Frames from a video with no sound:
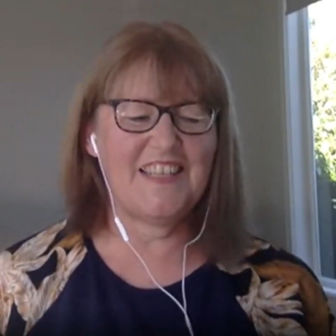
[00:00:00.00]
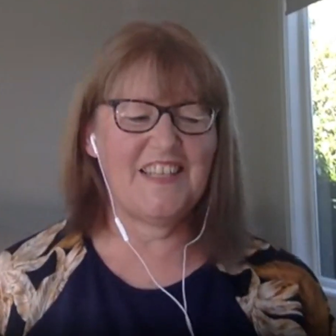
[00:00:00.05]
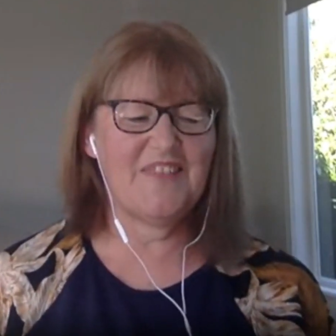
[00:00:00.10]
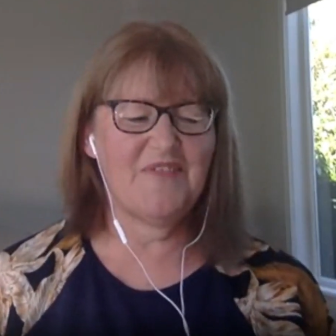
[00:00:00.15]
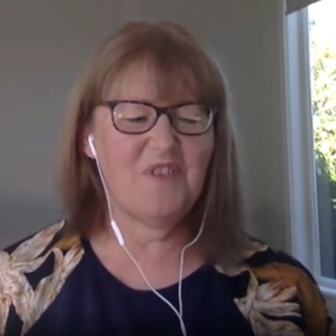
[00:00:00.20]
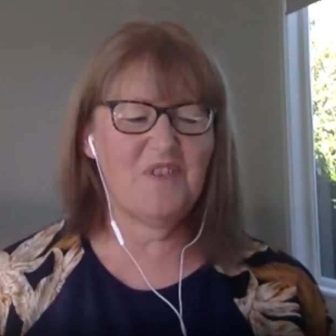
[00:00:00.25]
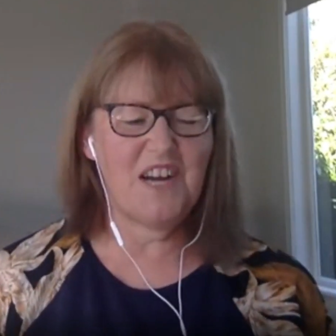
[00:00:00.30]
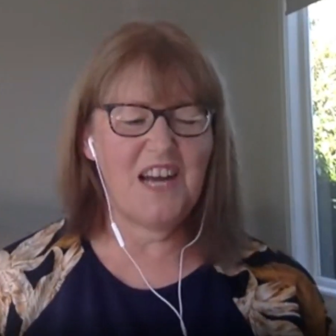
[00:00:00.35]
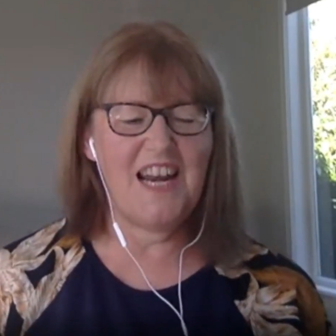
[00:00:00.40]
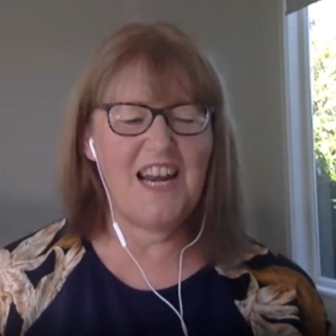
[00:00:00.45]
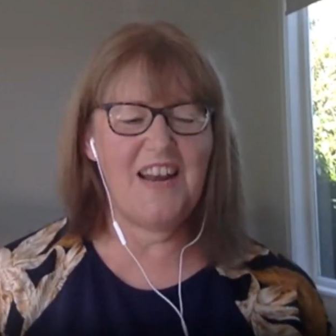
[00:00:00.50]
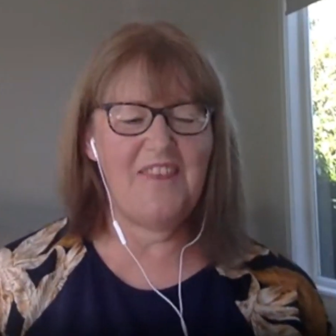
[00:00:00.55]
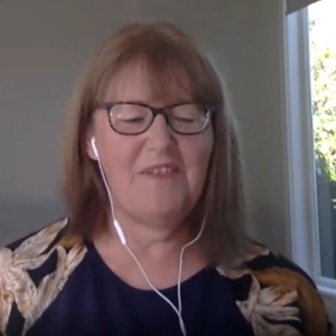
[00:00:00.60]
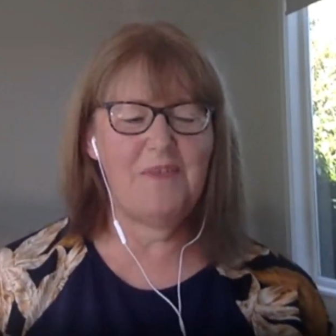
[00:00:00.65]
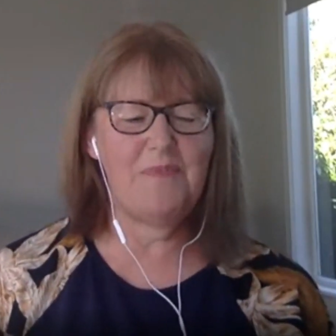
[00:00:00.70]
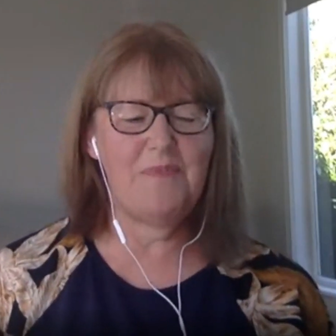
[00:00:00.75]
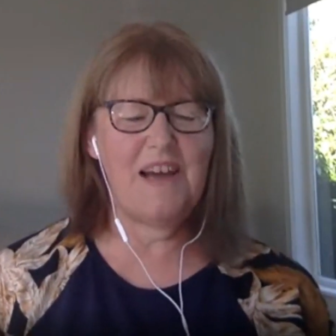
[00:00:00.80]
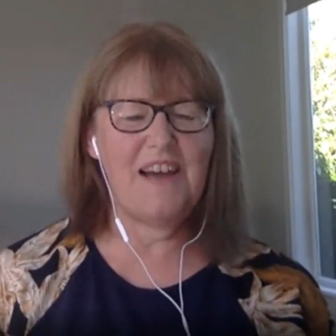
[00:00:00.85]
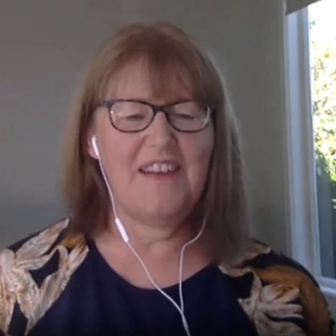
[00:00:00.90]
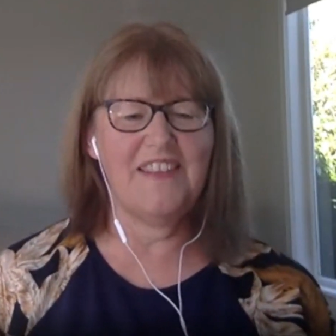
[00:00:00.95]
that what I love
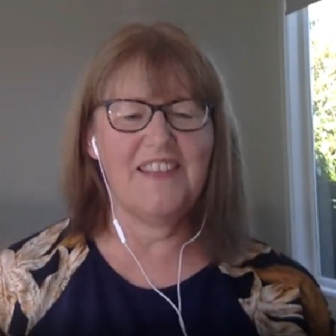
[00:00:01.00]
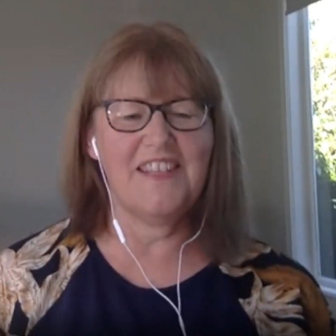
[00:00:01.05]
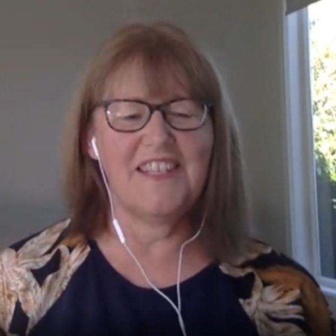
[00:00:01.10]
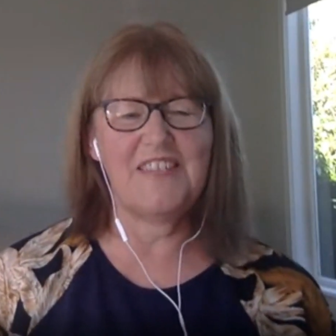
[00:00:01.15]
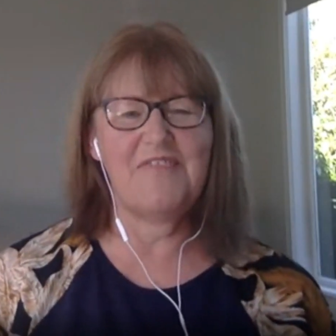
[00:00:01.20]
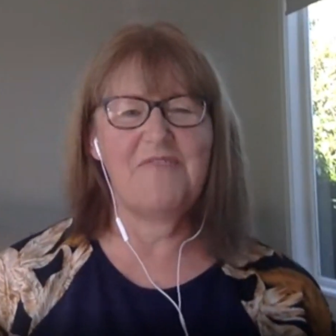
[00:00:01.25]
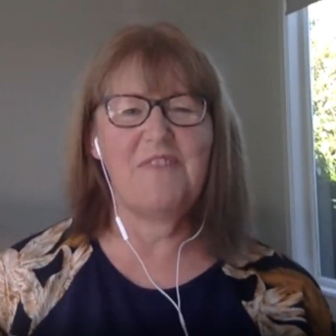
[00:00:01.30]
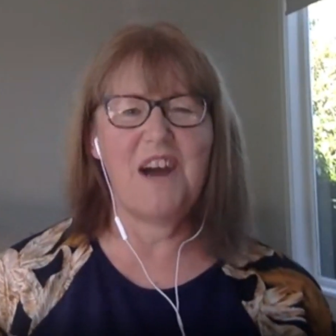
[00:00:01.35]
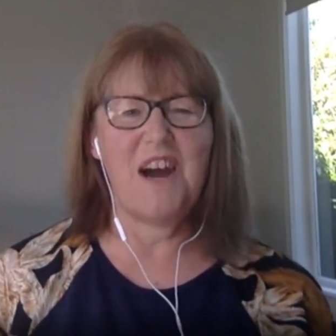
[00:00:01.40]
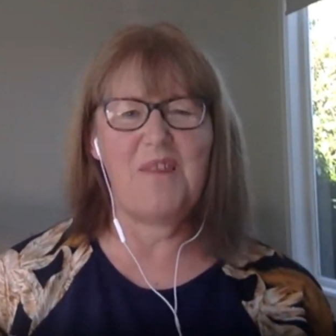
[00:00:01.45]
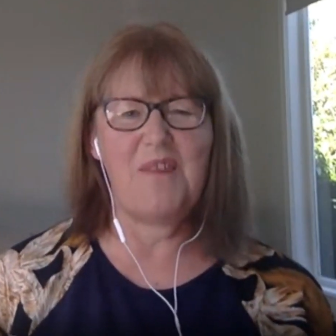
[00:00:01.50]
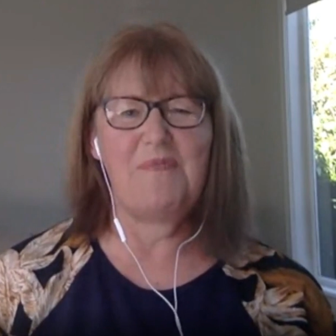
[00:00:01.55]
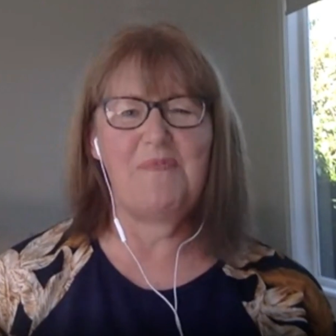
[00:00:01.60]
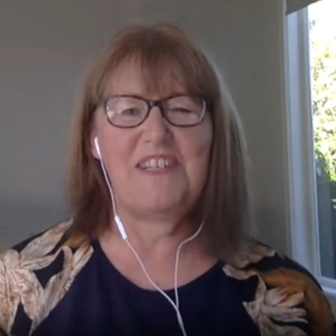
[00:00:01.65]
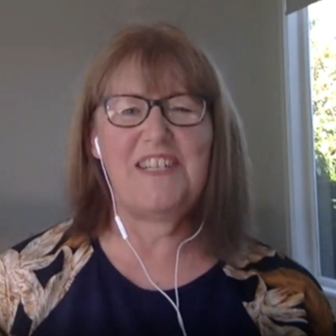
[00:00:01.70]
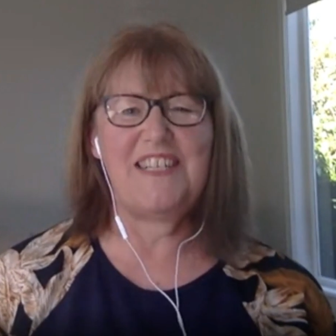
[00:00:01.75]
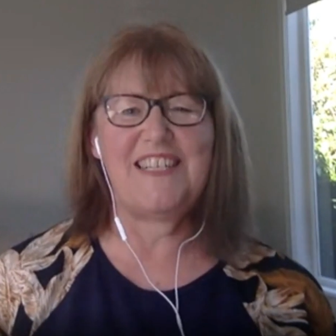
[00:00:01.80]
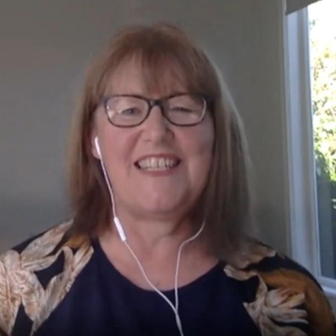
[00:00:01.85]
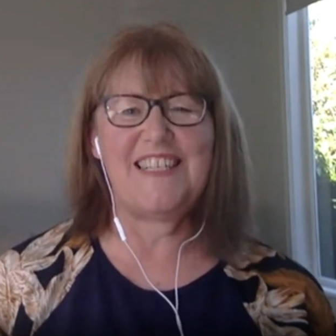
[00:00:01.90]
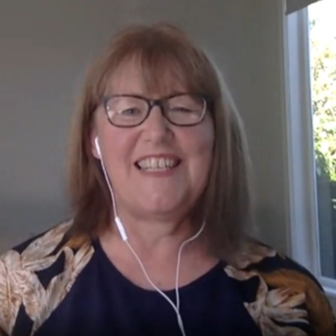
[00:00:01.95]
about this
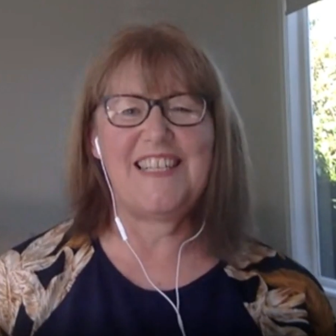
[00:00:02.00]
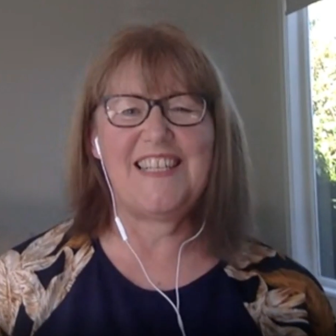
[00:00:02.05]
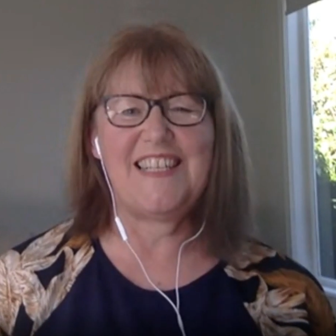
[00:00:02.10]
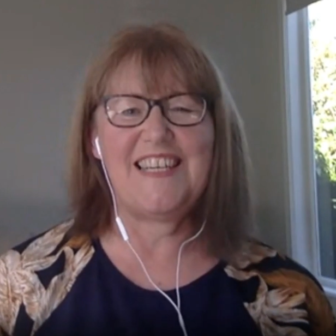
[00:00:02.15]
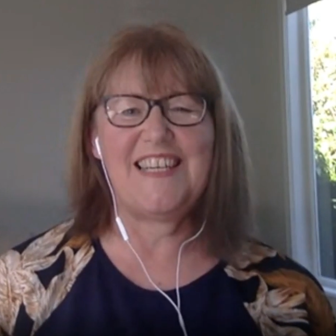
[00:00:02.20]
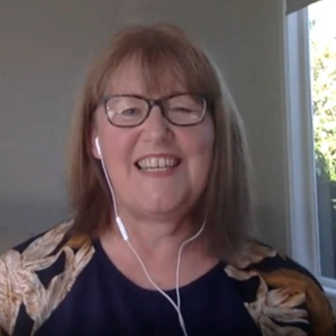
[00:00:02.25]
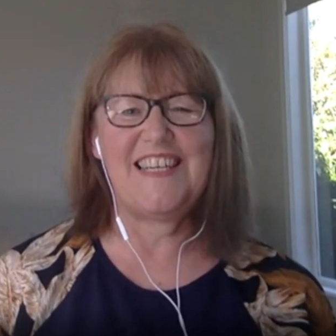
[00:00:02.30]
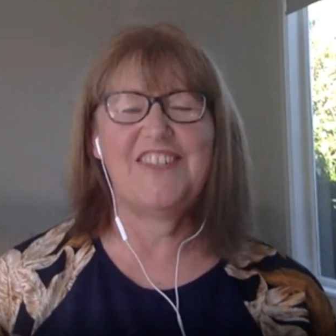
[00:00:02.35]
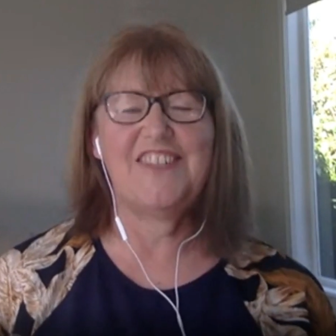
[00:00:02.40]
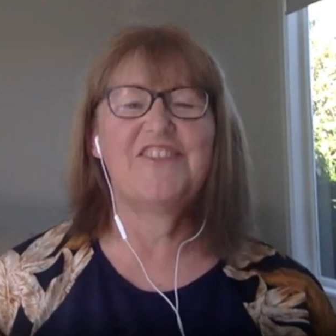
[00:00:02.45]
environment is that